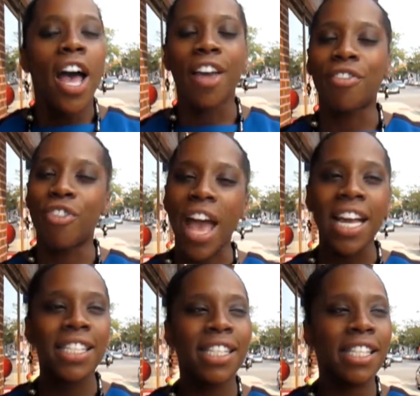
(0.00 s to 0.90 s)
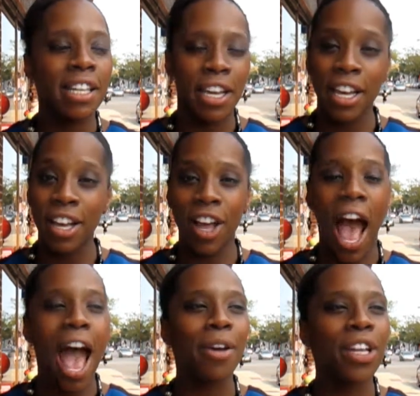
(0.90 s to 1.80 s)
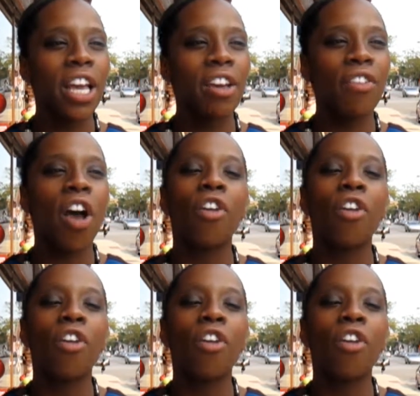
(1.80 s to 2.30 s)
Advice I would give,